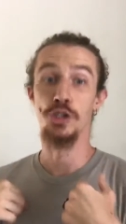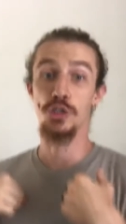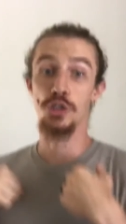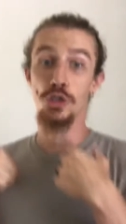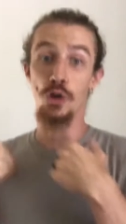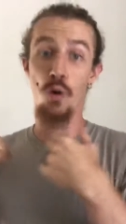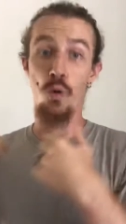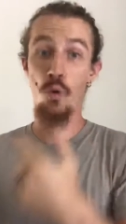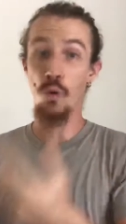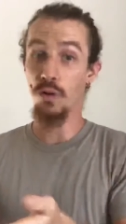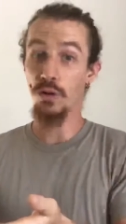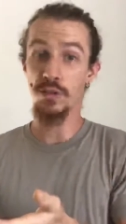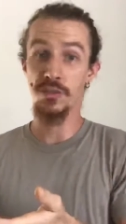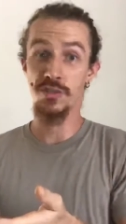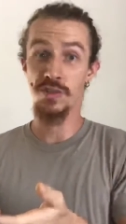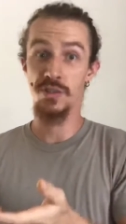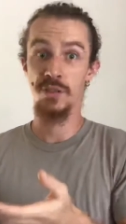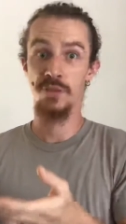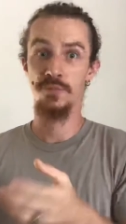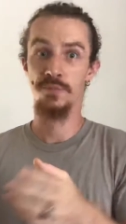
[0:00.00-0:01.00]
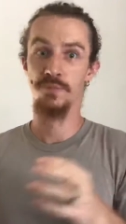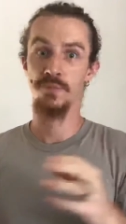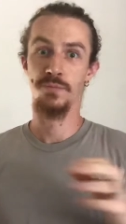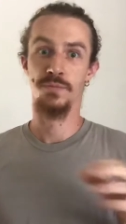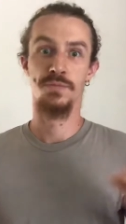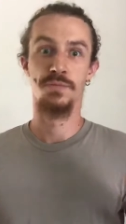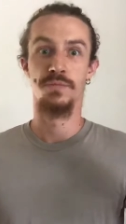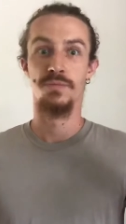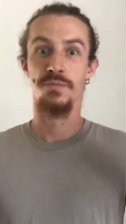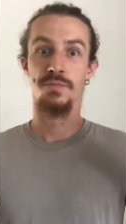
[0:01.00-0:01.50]
towards
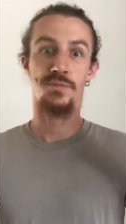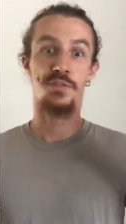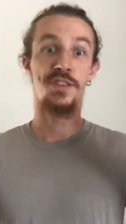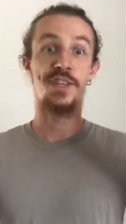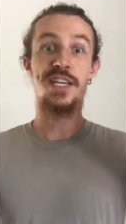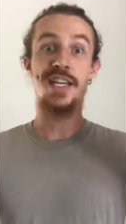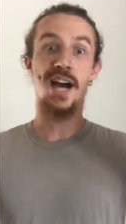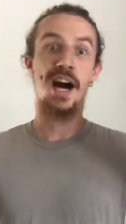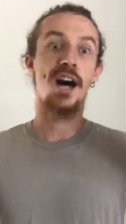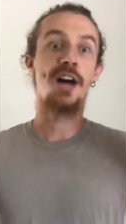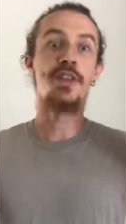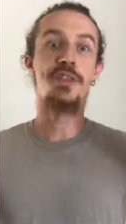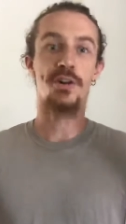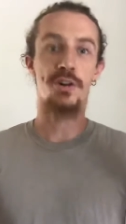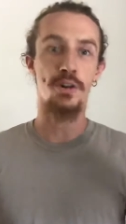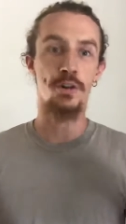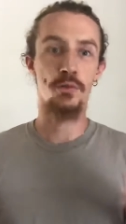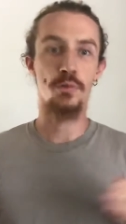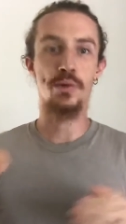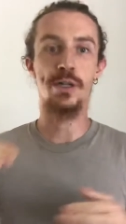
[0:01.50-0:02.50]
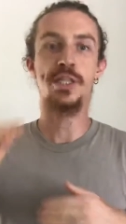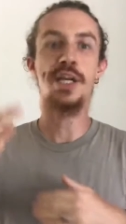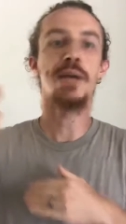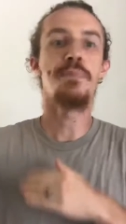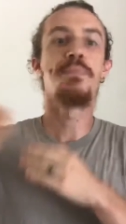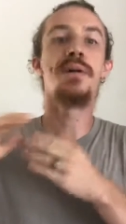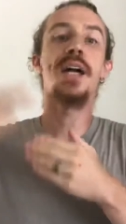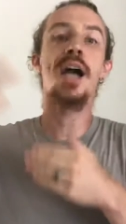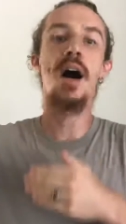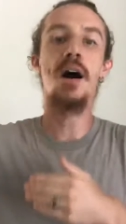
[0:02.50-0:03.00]
the other, which had
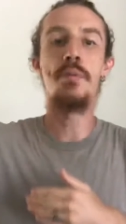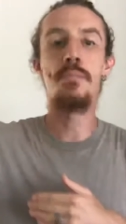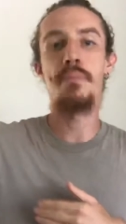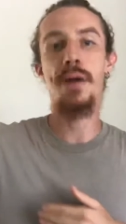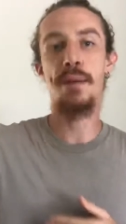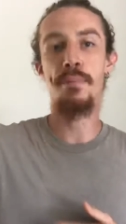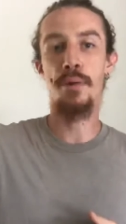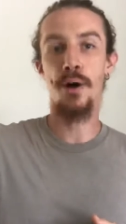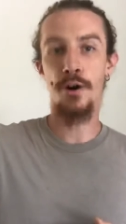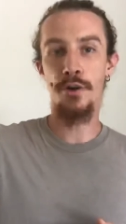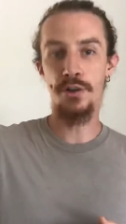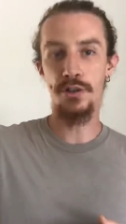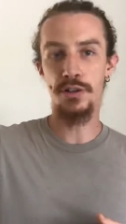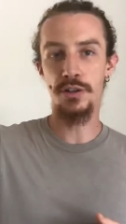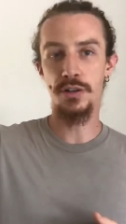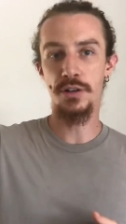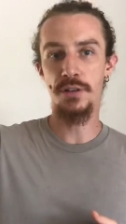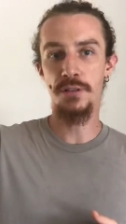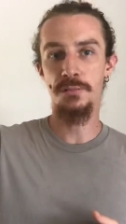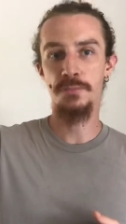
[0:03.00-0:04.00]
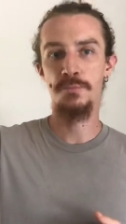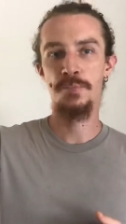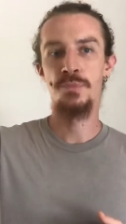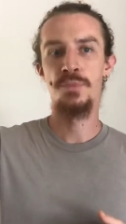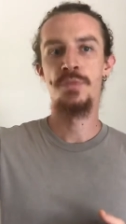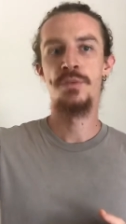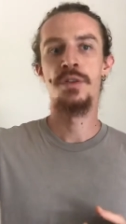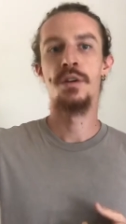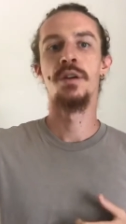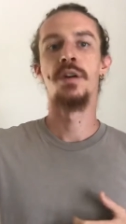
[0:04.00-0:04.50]
become my partner.
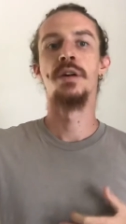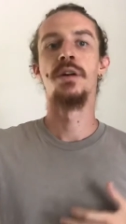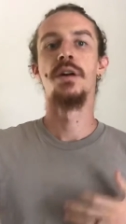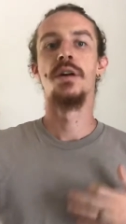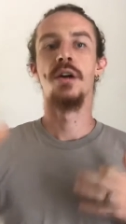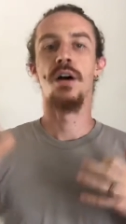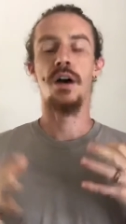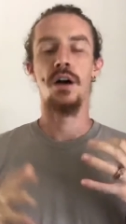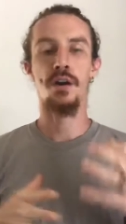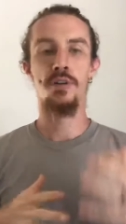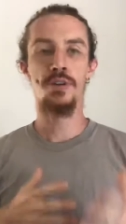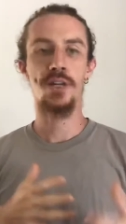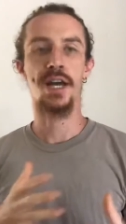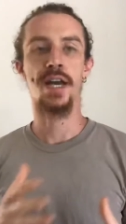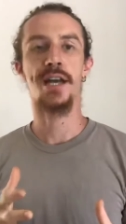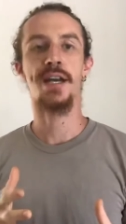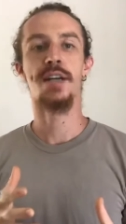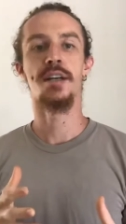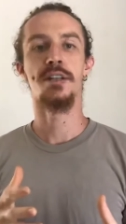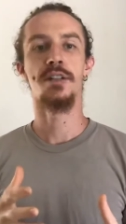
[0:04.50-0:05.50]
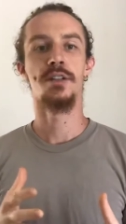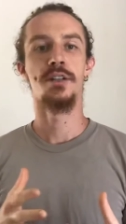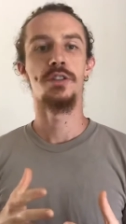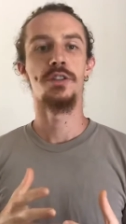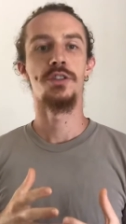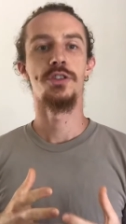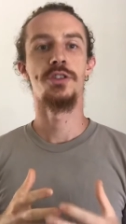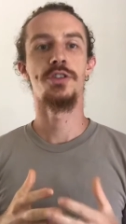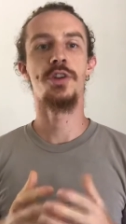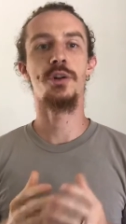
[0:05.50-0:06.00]
Okay,
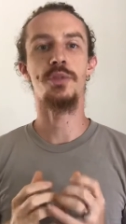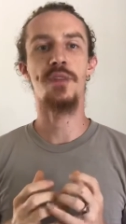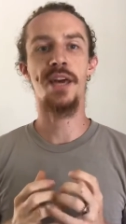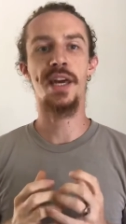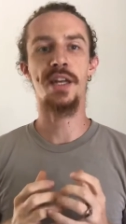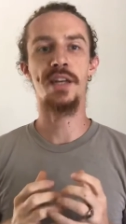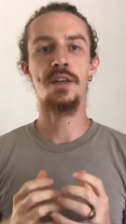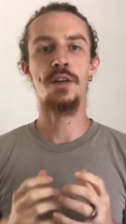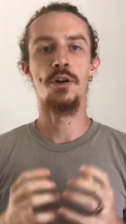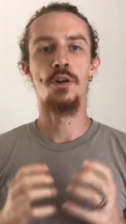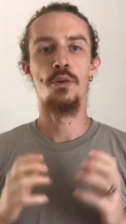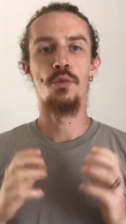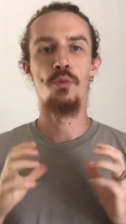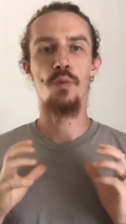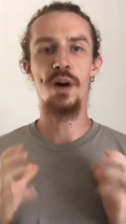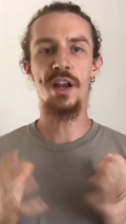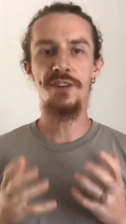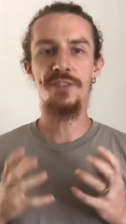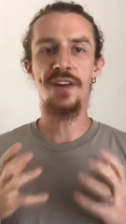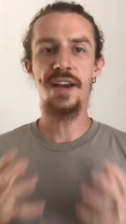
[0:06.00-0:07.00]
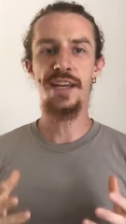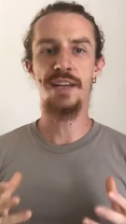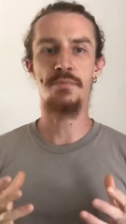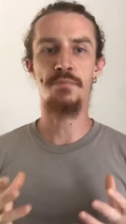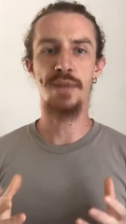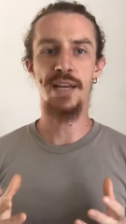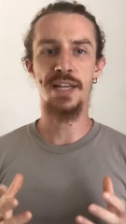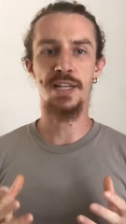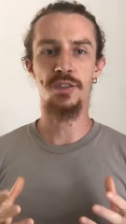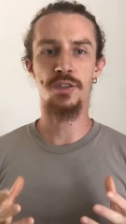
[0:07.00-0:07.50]
so then what if I could
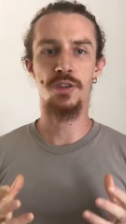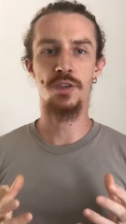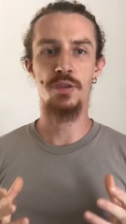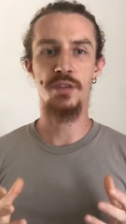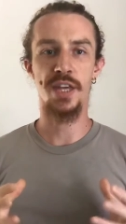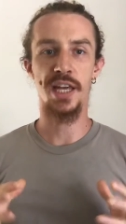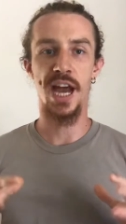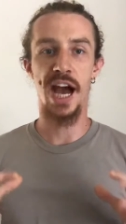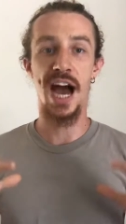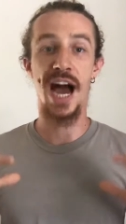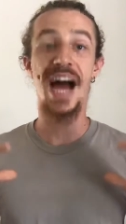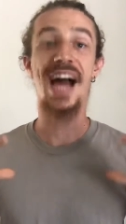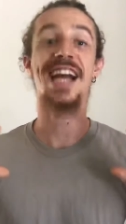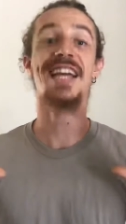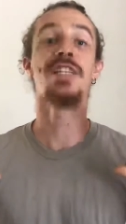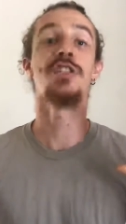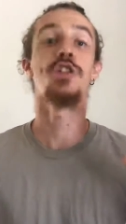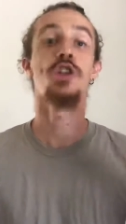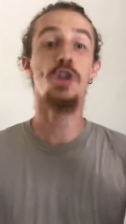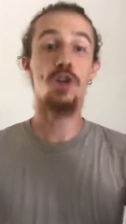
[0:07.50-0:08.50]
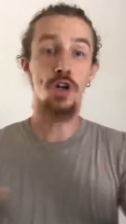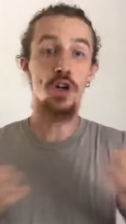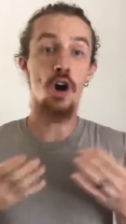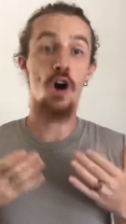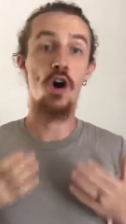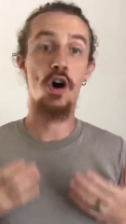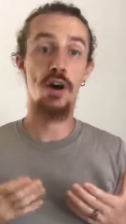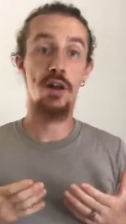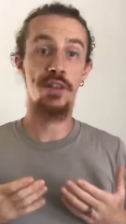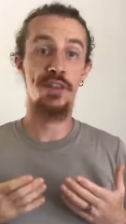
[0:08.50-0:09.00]
make it so that I took
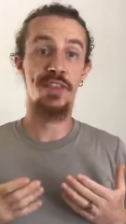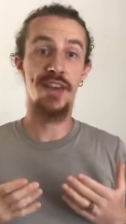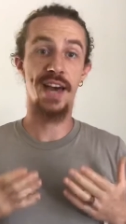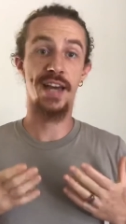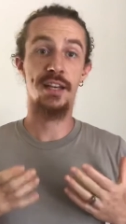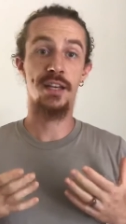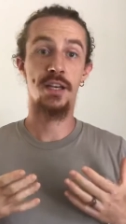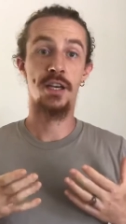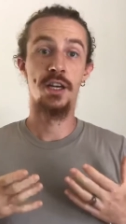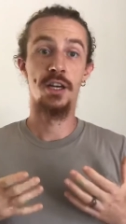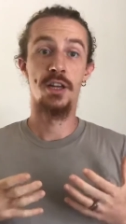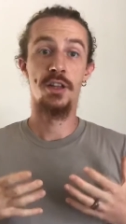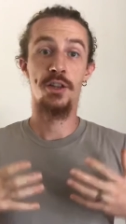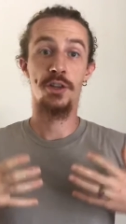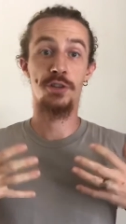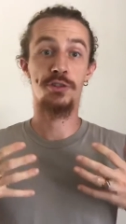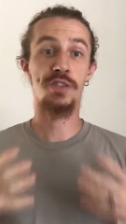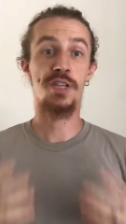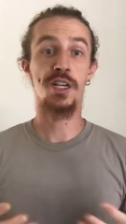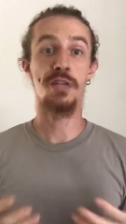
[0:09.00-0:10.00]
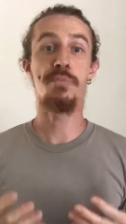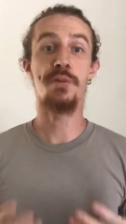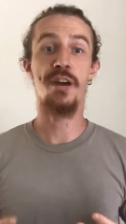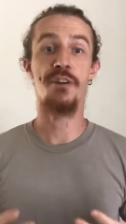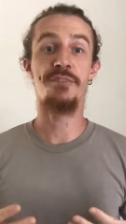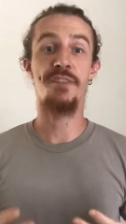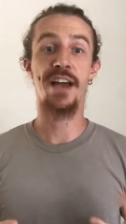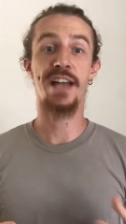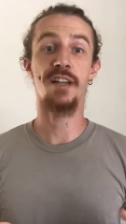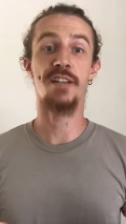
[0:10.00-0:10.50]
on that there's going to be a
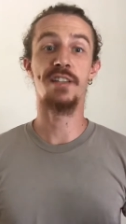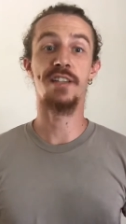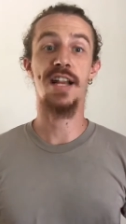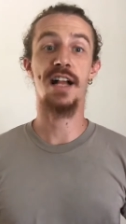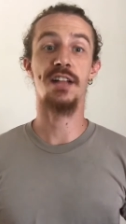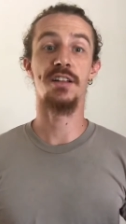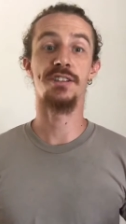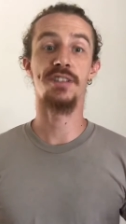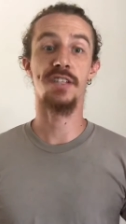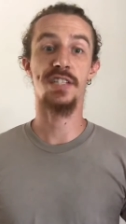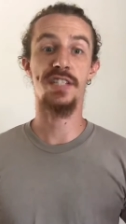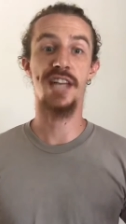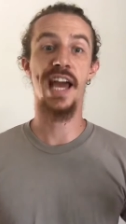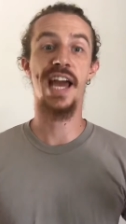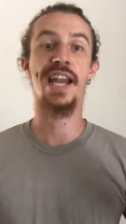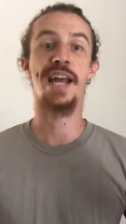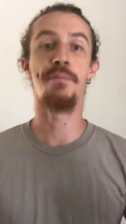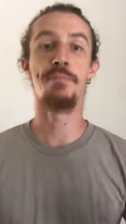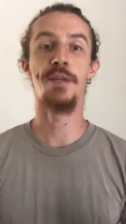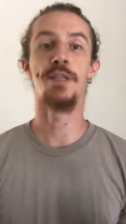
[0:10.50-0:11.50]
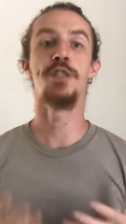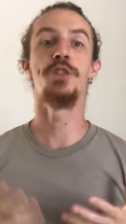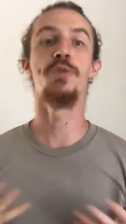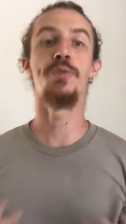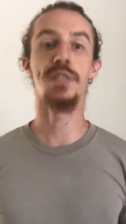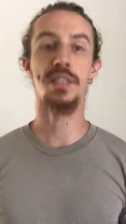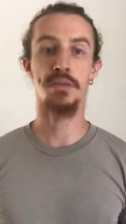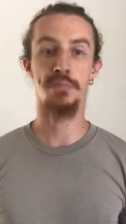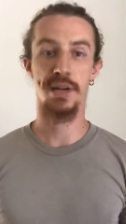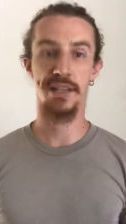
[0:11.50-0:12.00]
final analysis and I'm going to
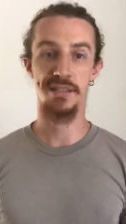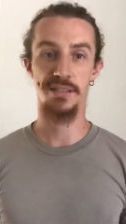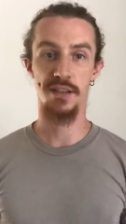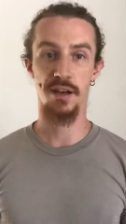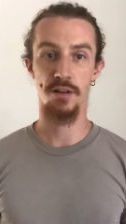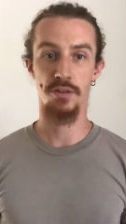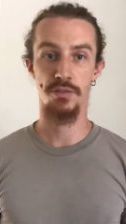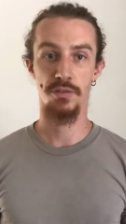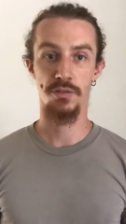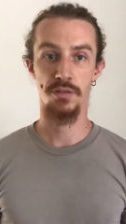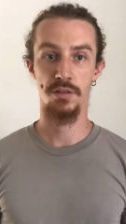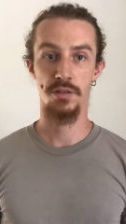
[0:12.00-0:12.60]
do it to myself?